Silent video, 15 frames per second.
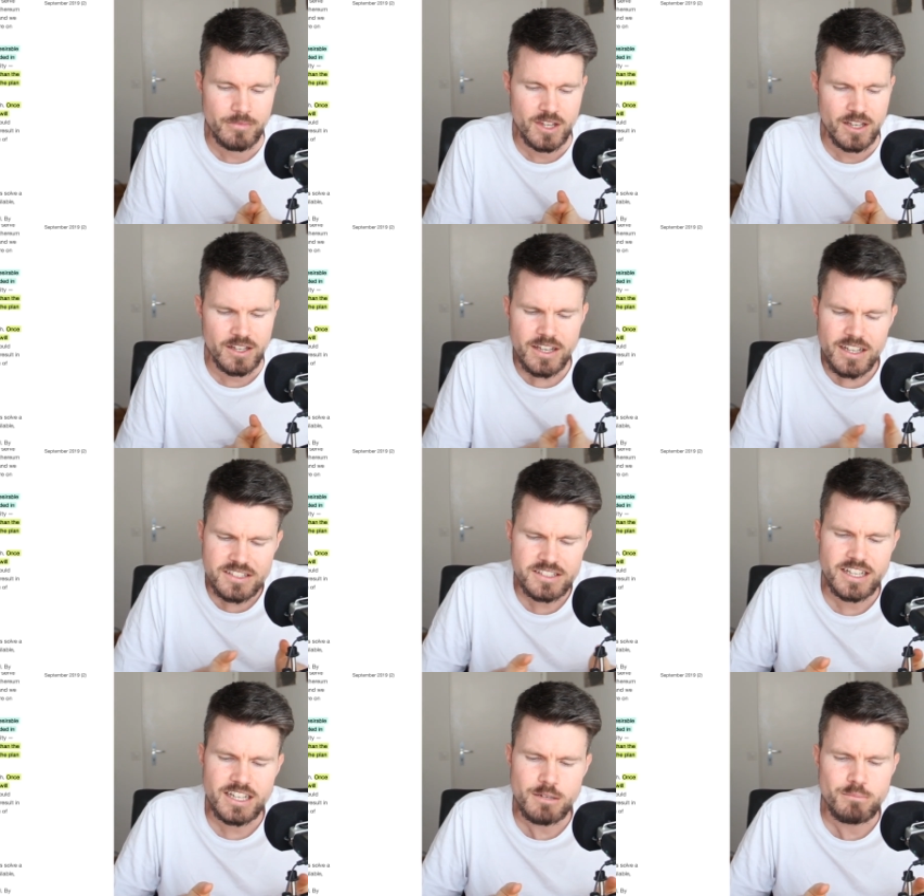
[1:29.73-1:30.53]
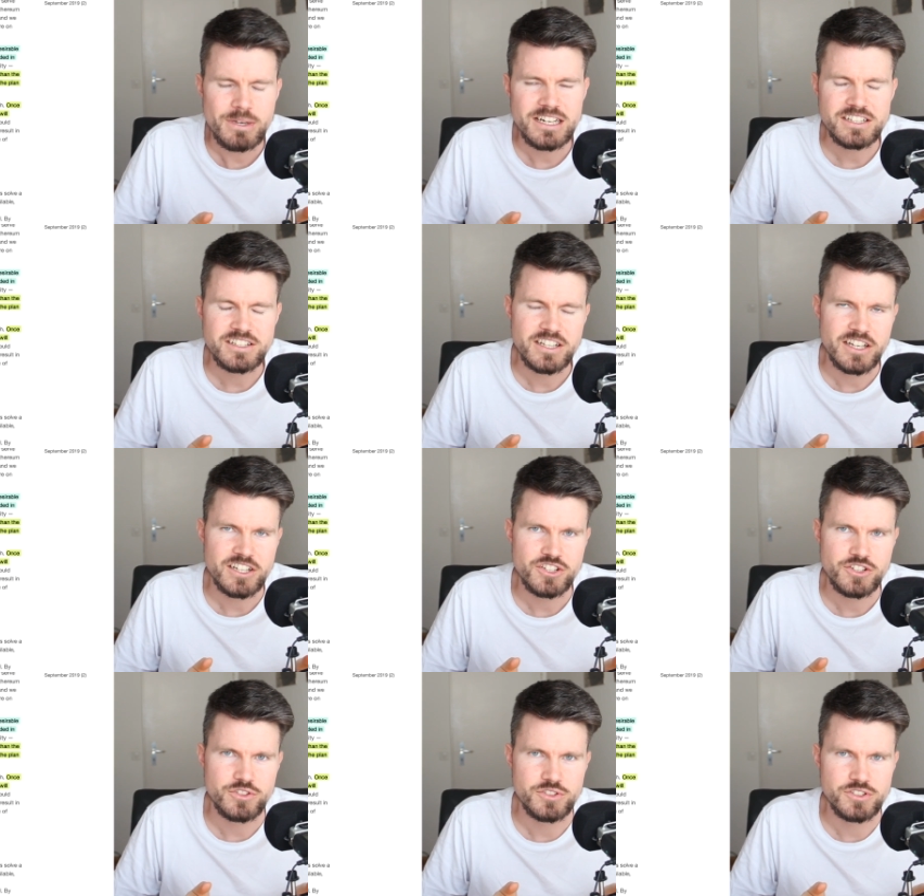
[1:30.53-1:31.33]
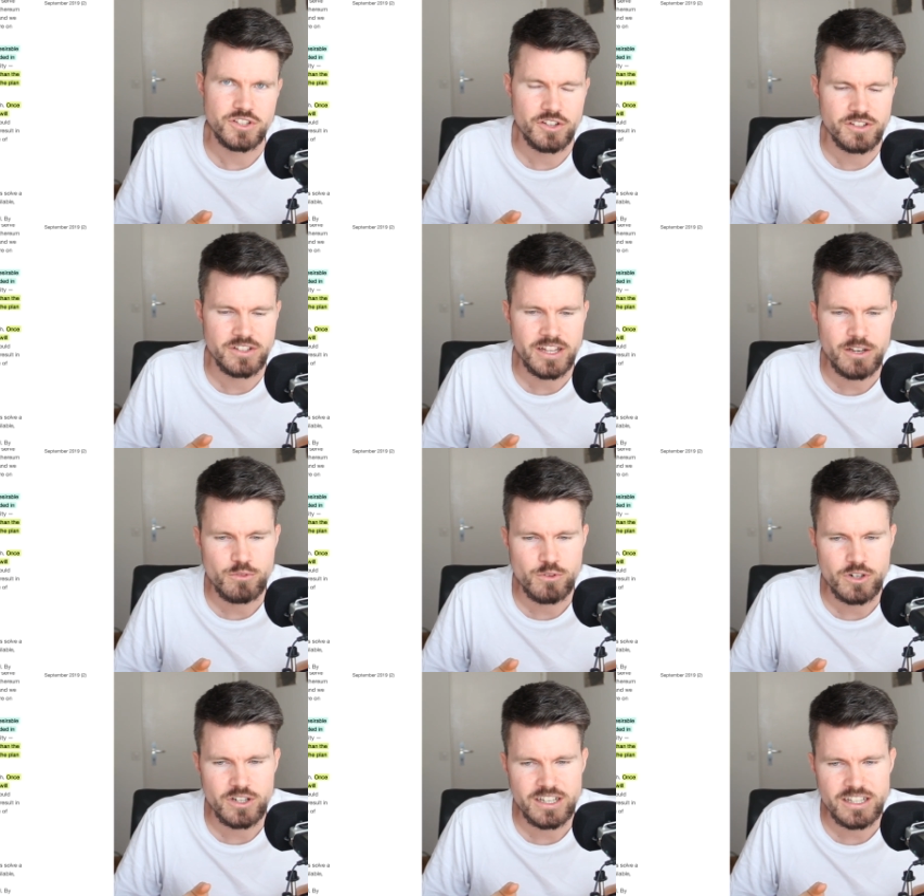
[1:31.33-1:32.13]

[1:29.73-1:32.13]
yeah, scalability issues on the network.